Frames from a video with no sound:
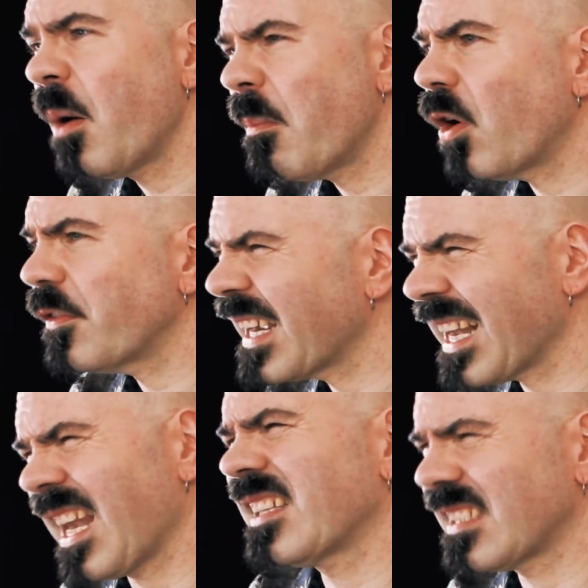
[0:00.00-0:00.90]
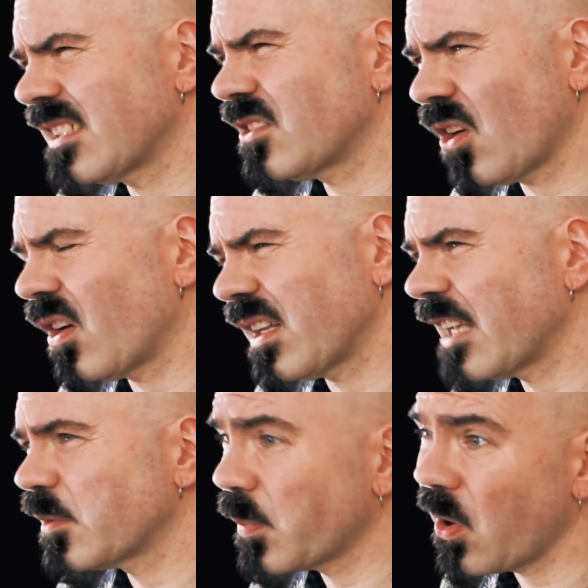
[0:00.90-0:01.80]
More of a classic sort of
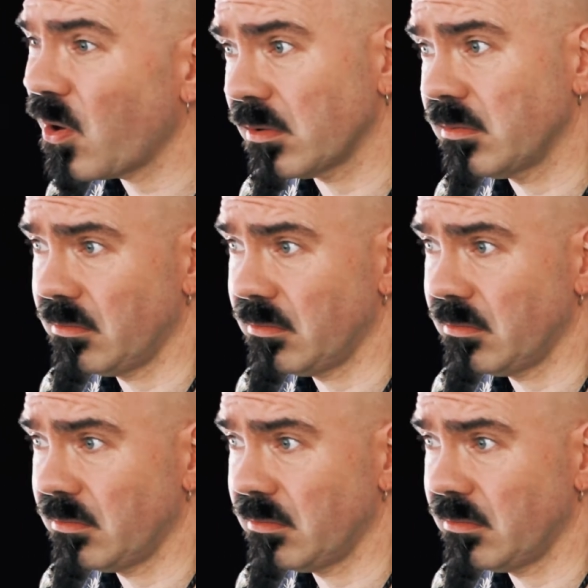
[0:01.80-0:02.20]
Les Paul